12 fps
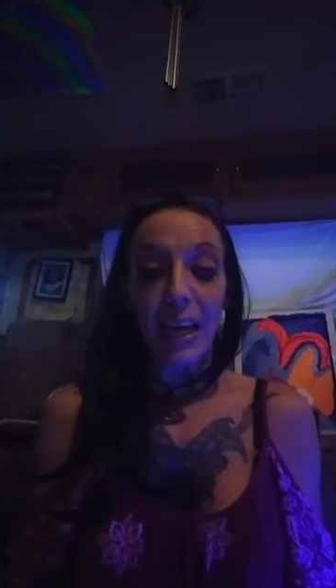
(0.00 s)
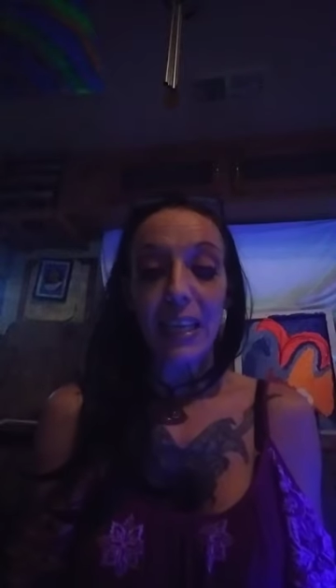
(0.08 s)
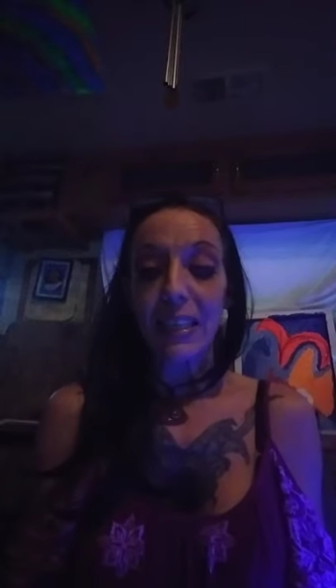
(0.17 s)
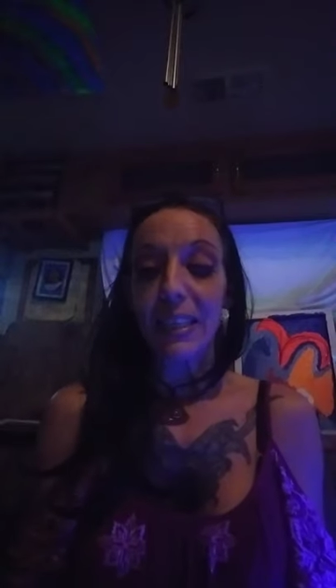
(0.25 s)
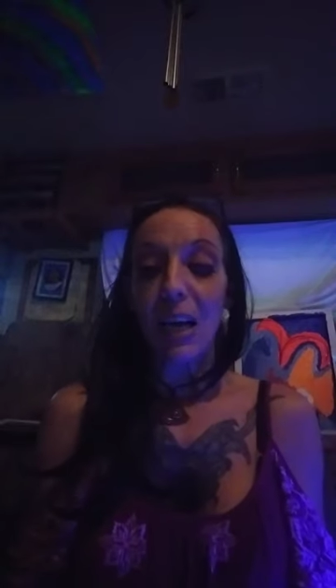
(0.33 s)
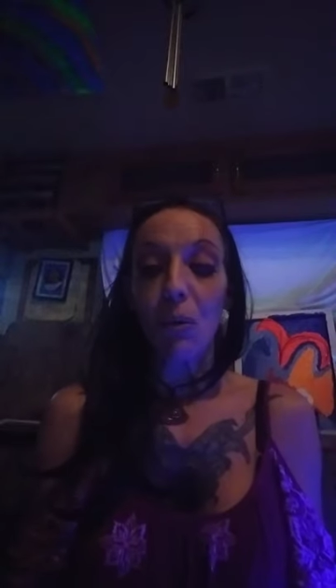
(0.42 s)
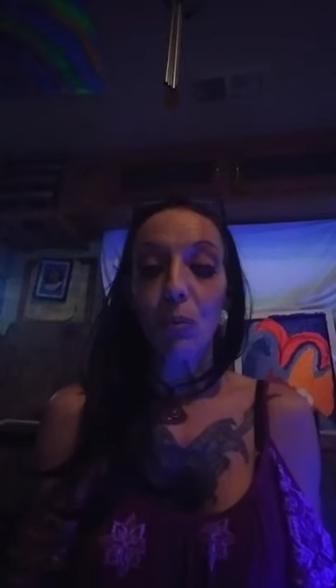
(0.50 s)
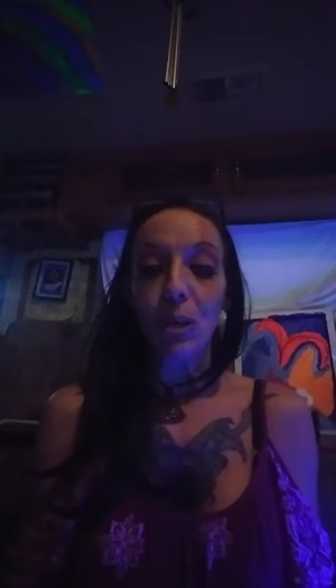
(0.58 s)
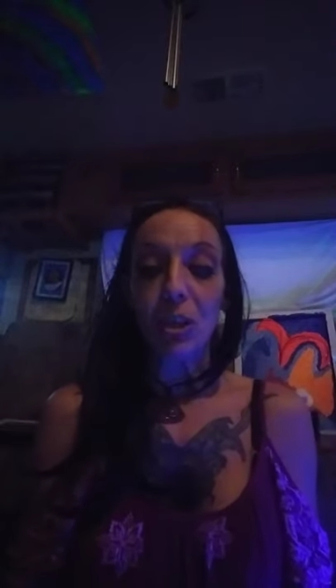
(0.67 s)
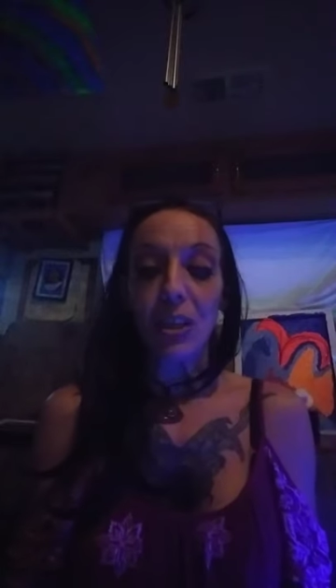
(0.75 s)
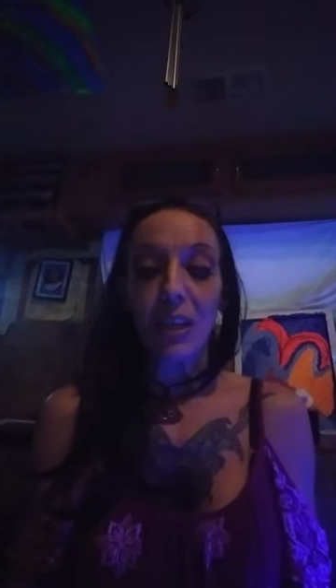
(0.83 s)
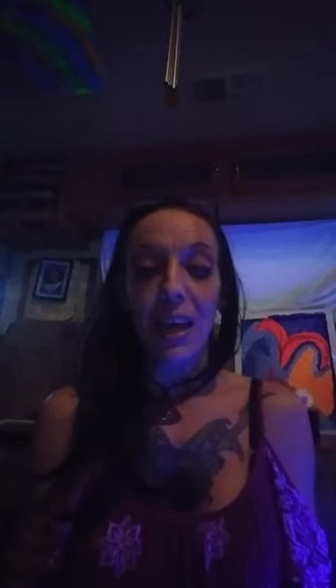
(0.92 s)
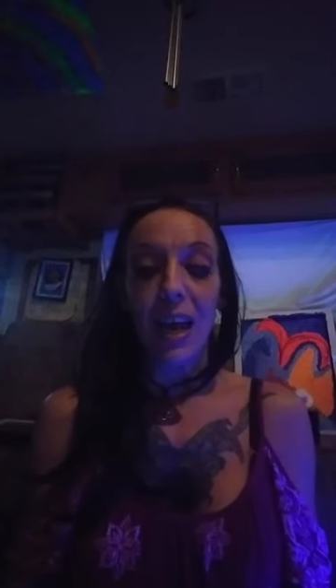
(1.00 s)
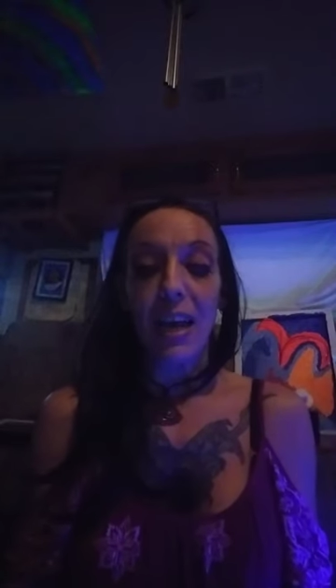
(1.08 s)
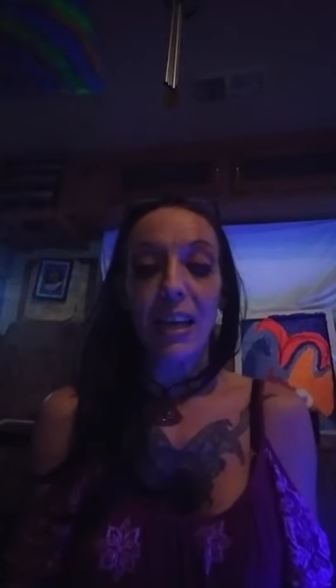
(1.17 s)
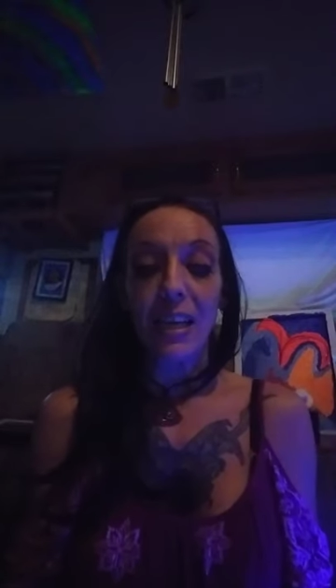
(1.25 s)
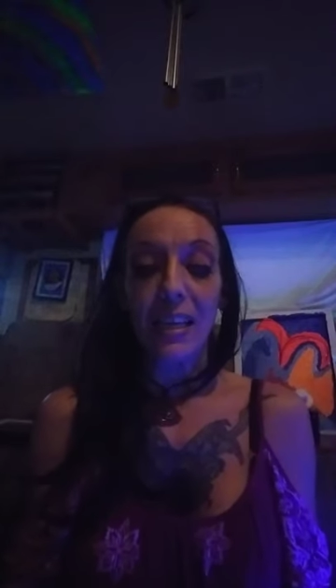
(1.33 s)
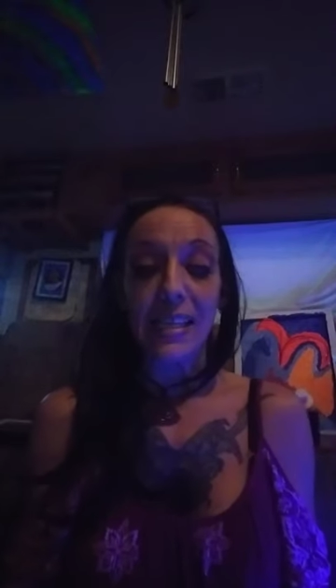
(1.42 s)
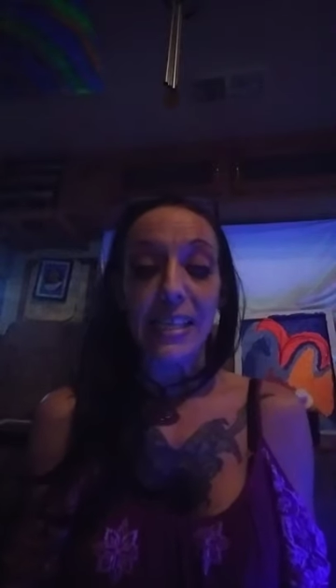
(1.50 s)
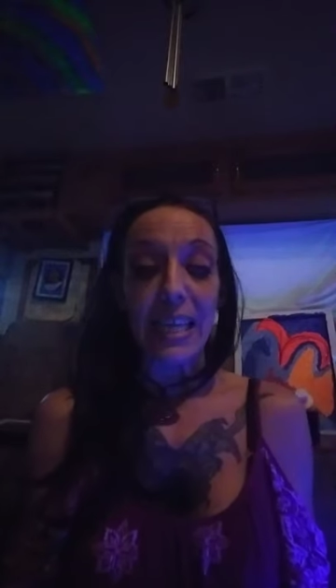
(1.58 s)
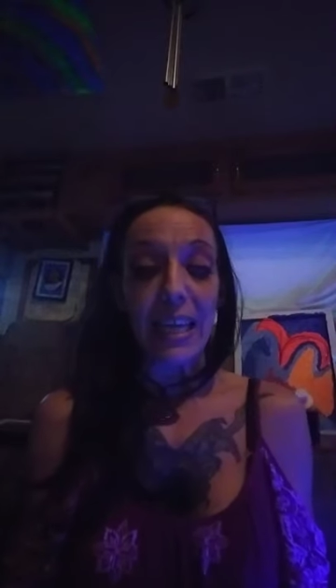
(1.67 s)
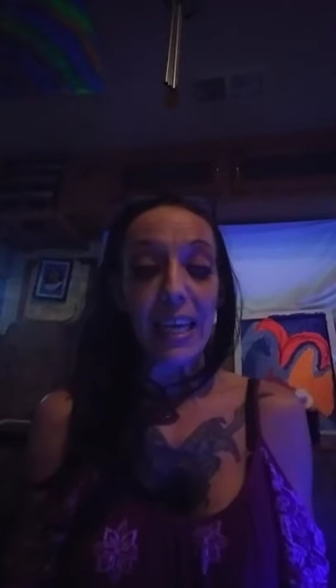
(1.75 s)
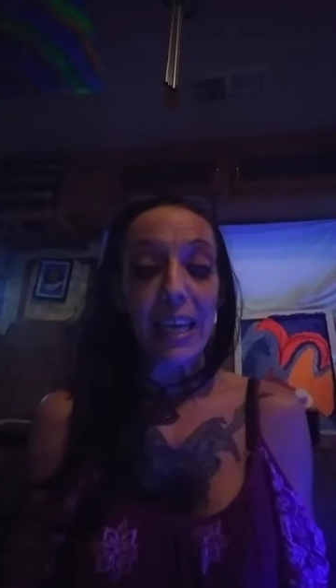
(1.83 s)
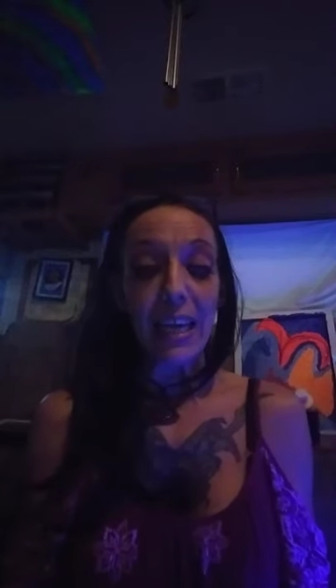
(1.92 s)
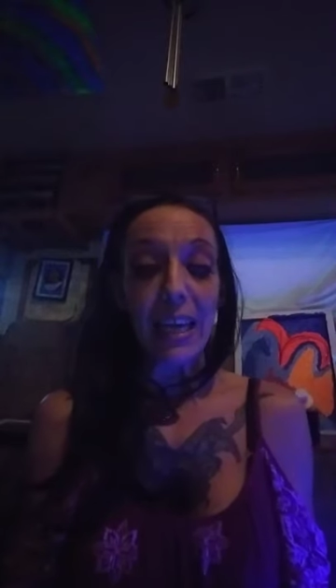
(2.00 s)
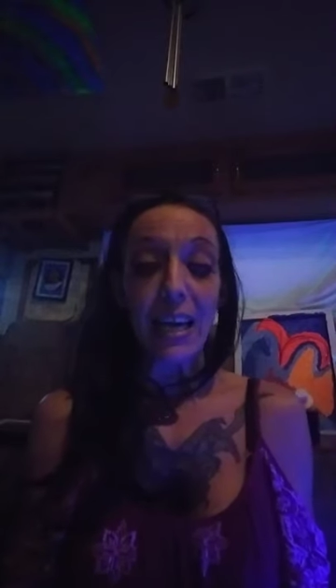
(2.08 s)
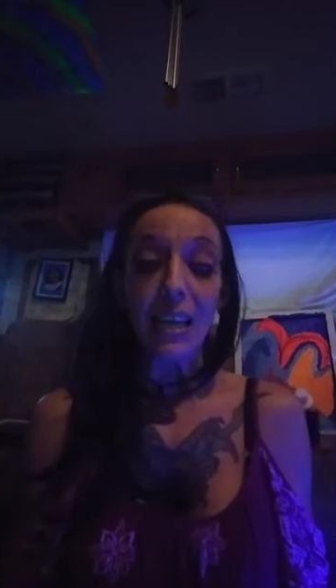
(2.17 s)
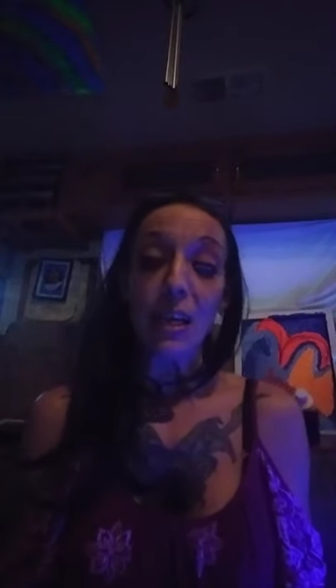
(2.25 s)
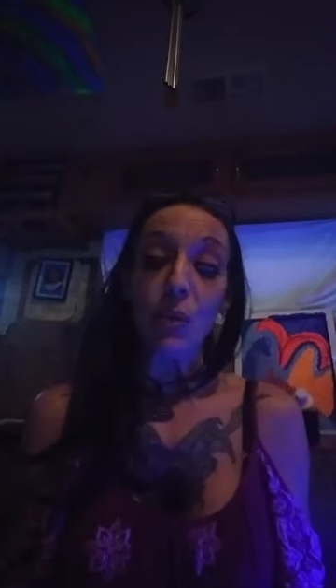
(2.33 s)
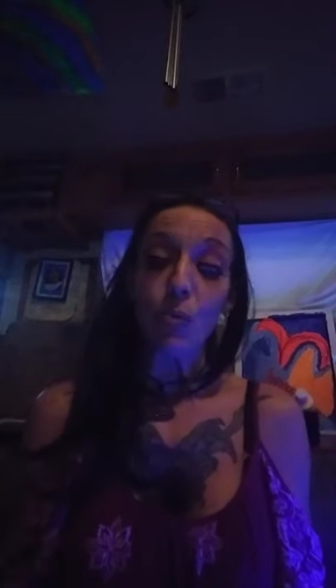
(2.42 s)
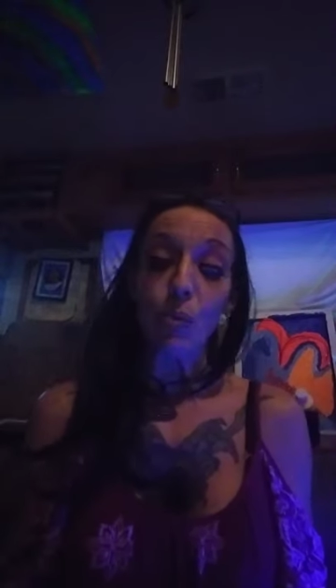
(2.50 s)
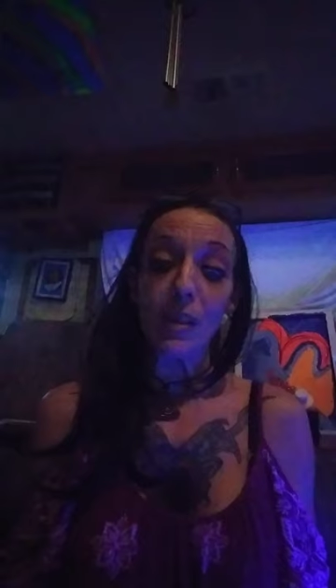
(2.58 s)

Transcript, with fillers: He is not rigid, and his thinking and